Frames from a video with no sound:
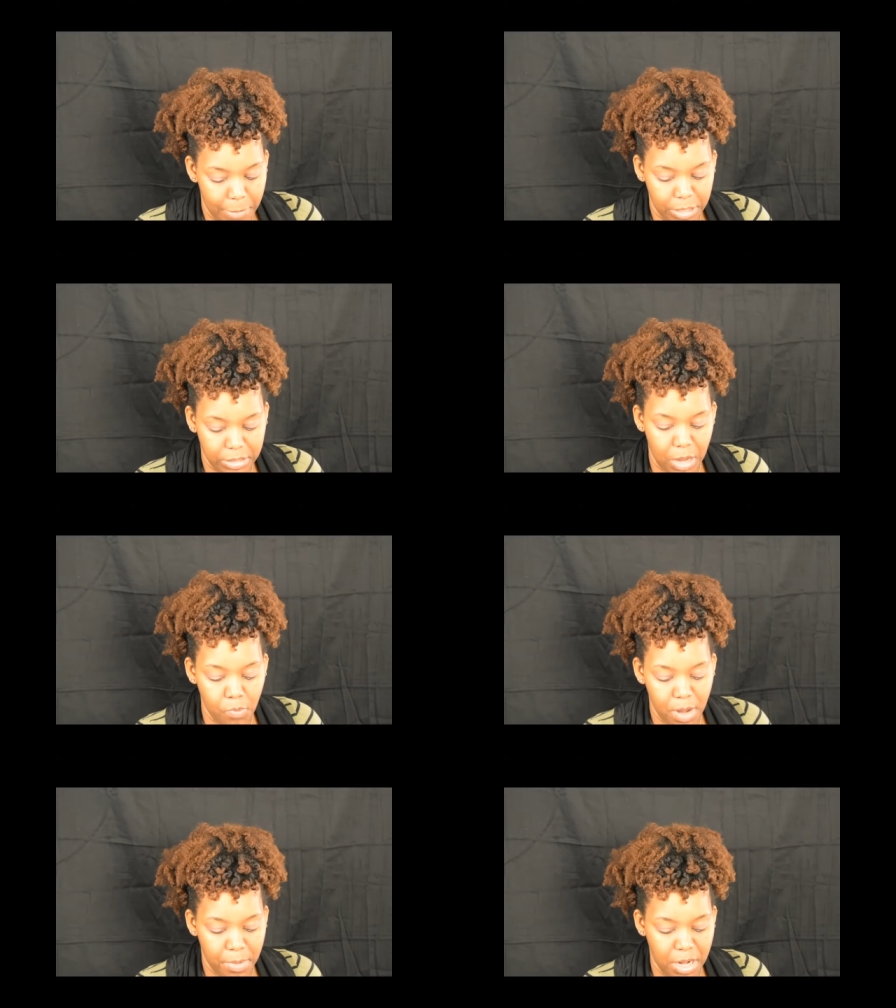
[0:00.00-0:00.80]

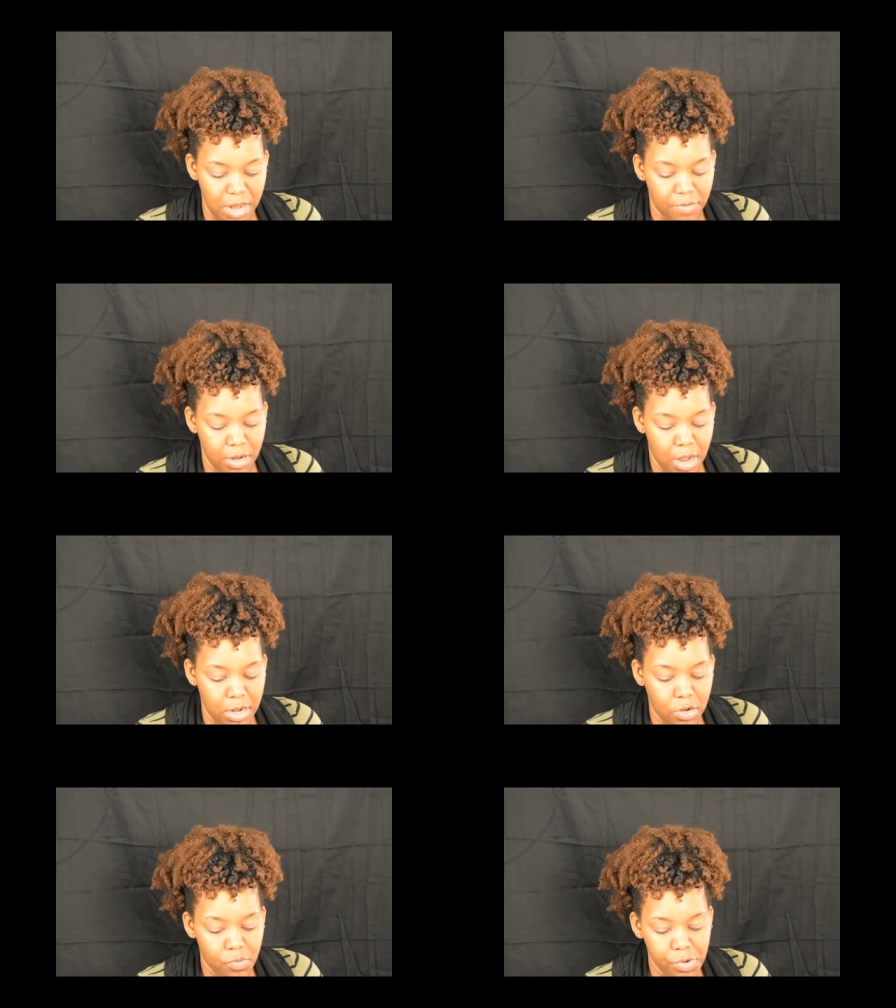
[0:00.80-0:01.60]
Some women even
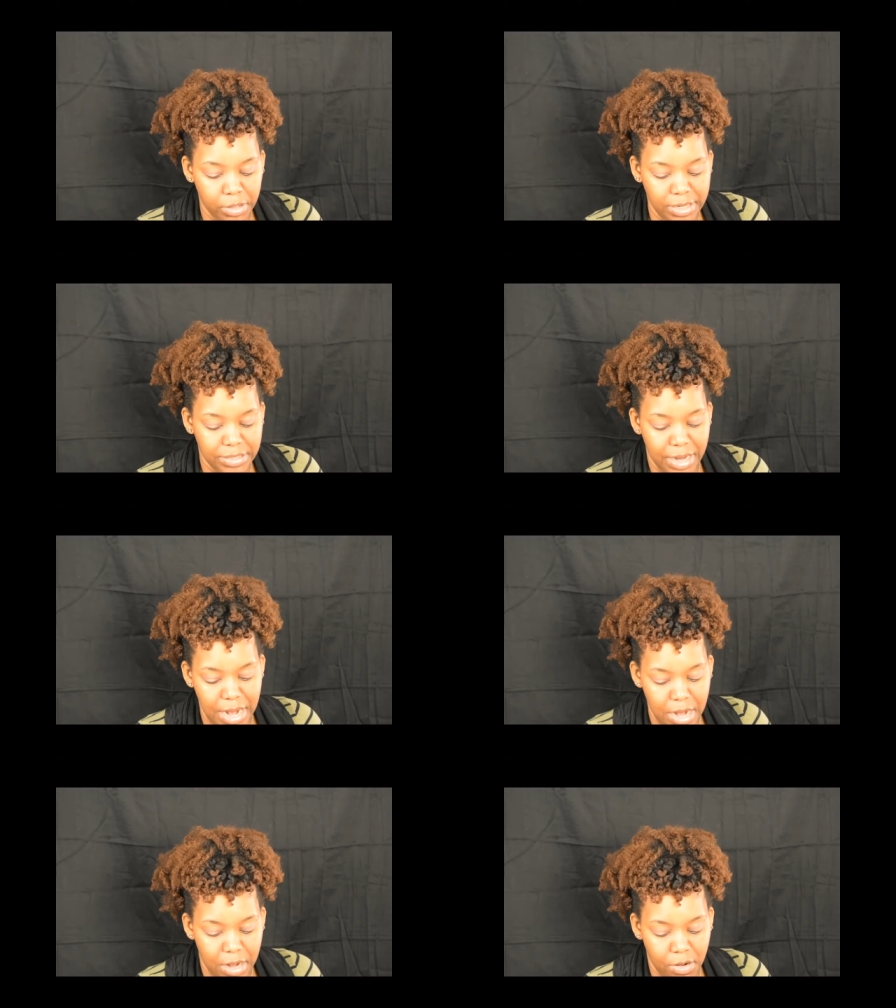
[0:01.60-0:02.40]
unknowingly
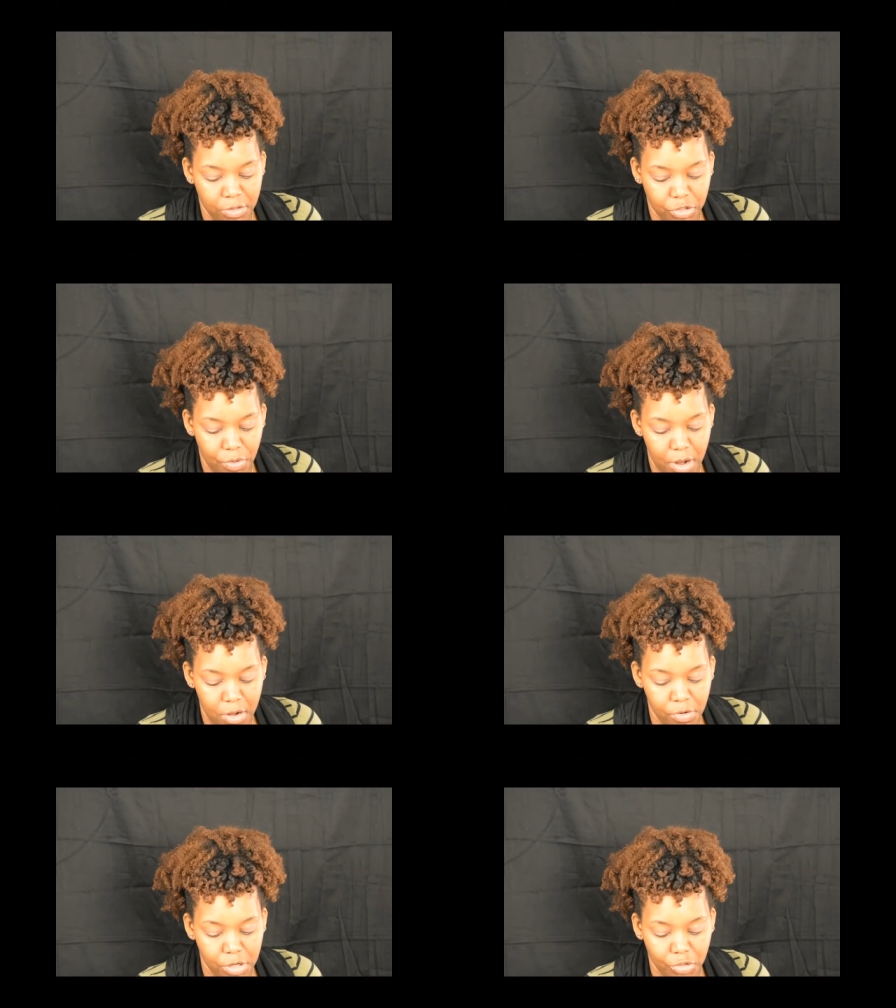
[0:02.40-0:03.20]
date and,
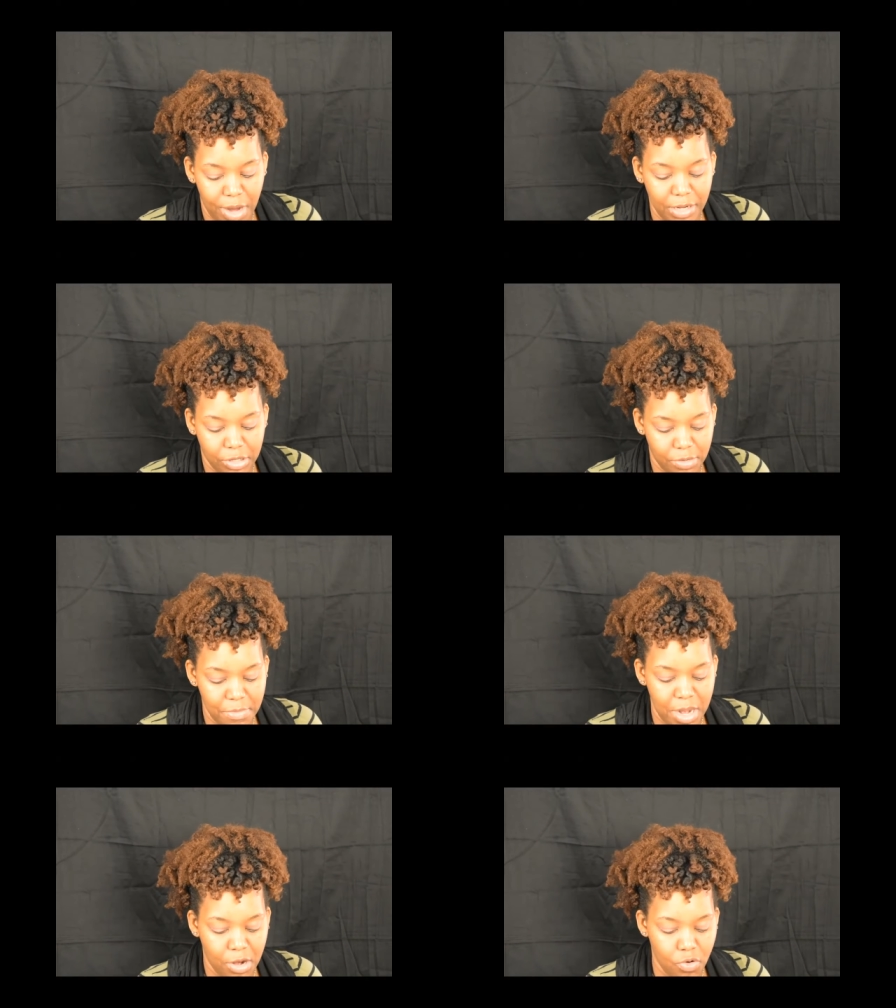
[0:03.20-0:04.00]
and, are attracted to
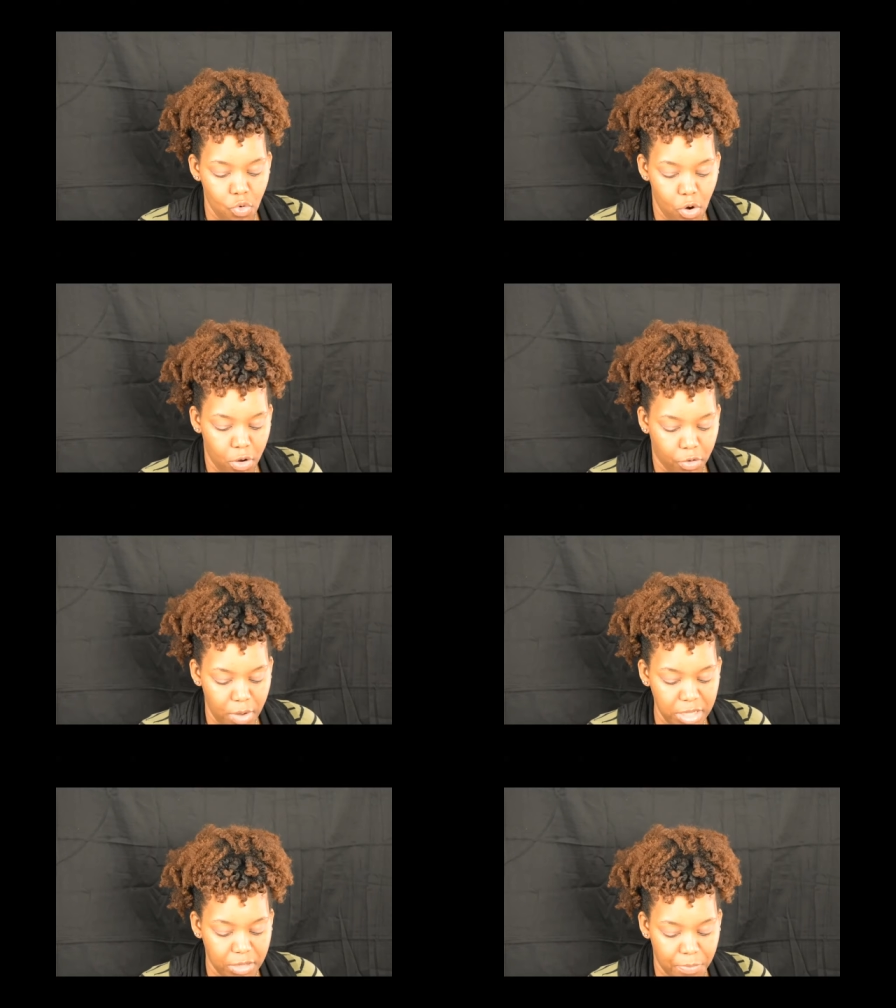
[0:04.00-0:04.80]
men who are
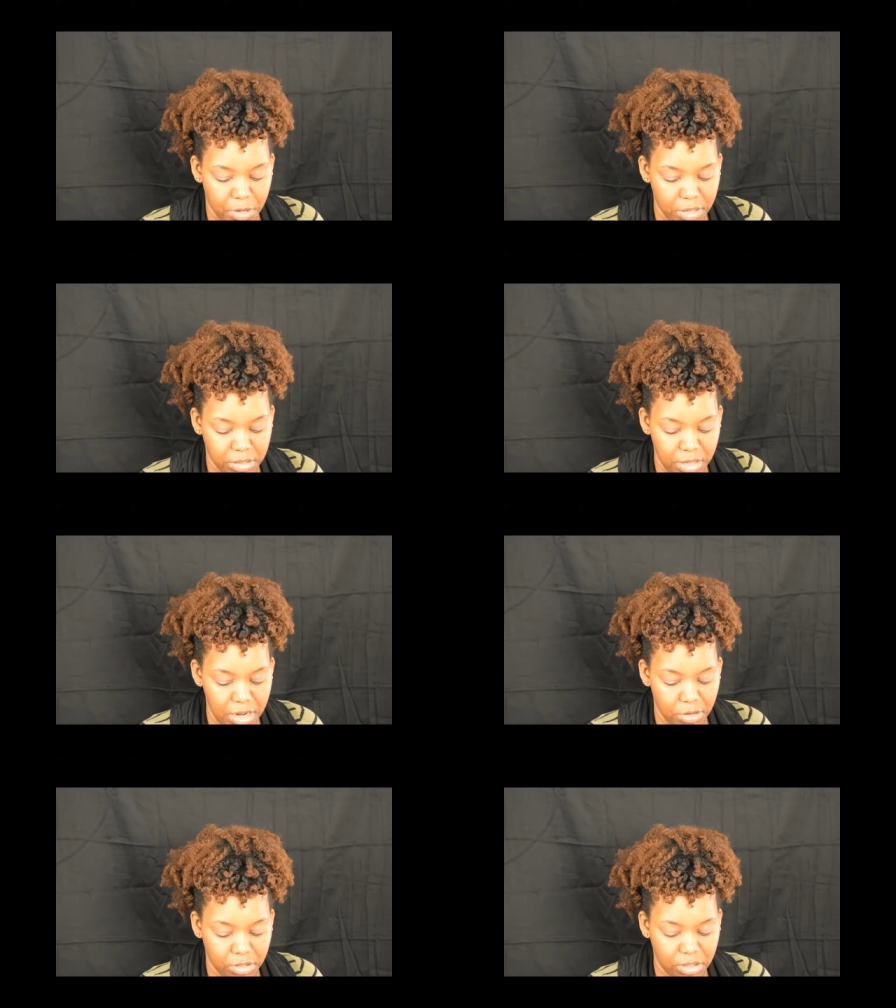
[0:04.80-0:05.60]
aggressive because
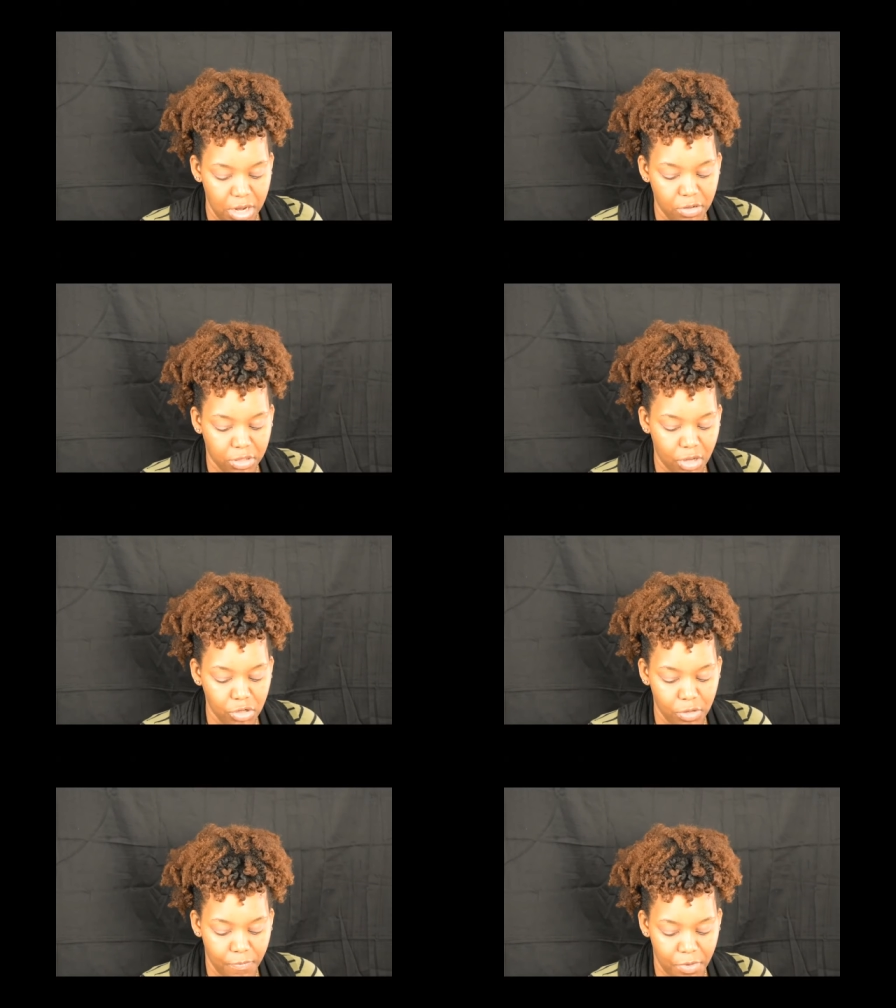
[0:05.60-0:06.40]
they are still
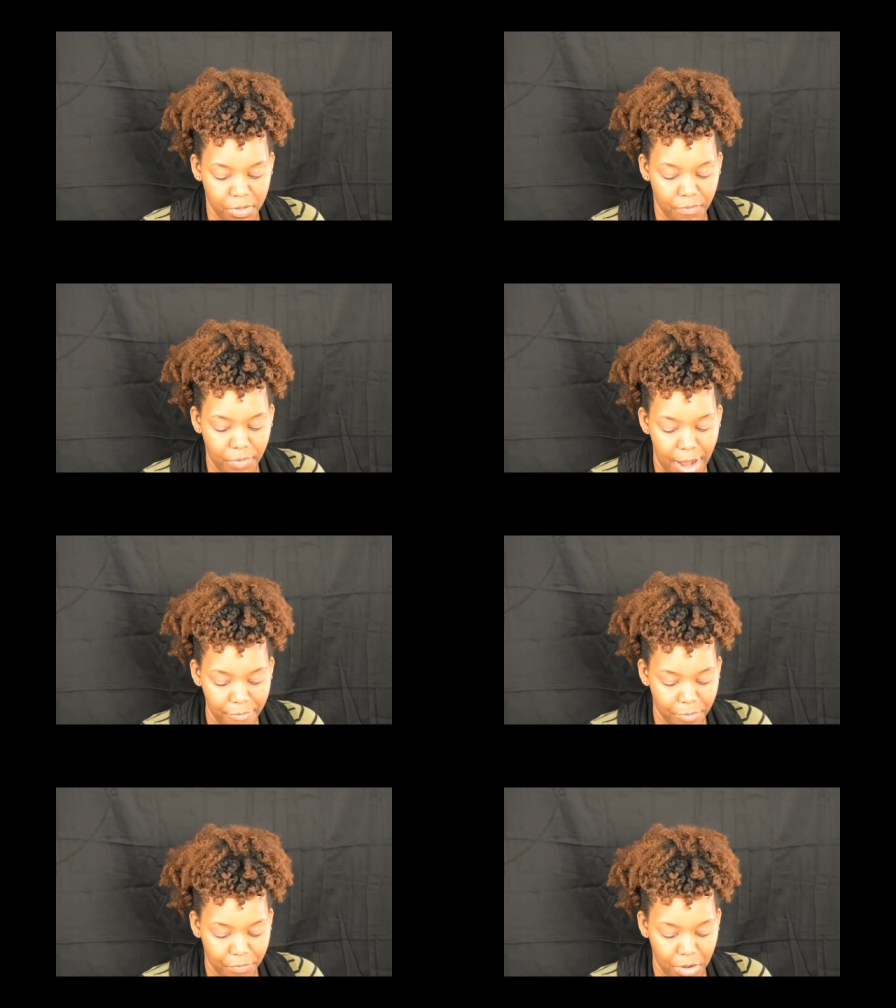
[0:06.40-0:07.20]
searching for the
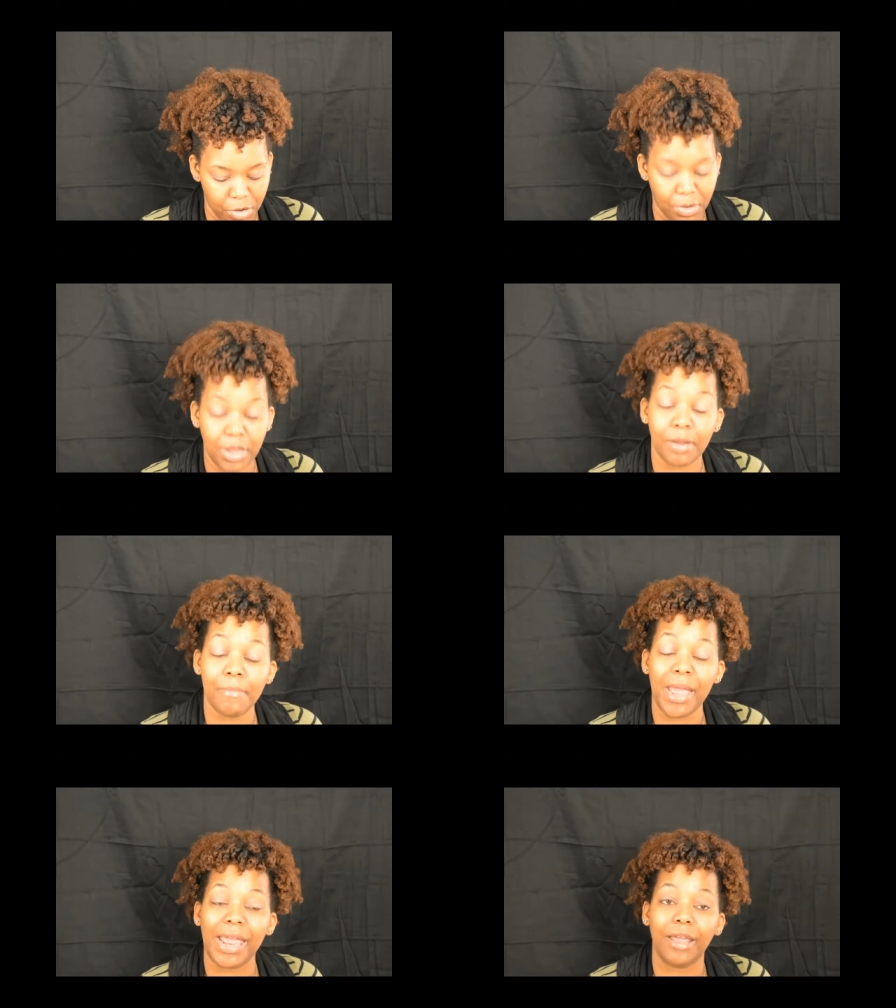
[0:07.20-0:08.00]
father figure in a
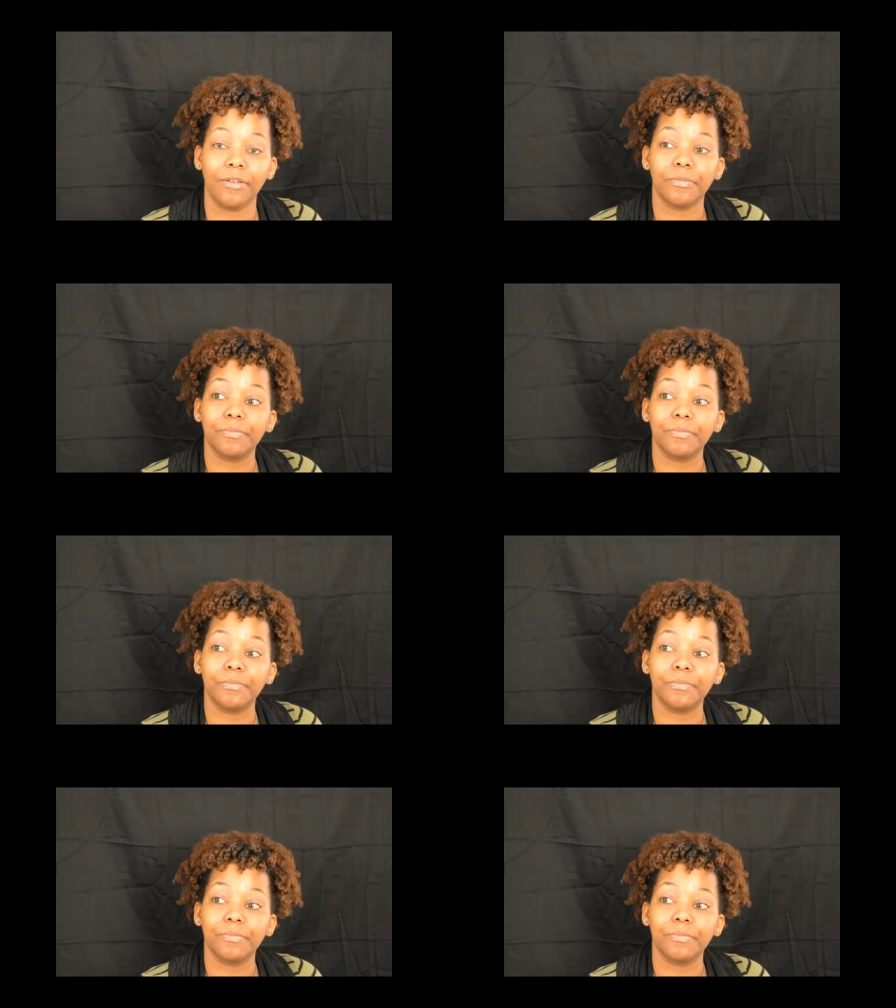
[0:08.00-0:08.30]
man.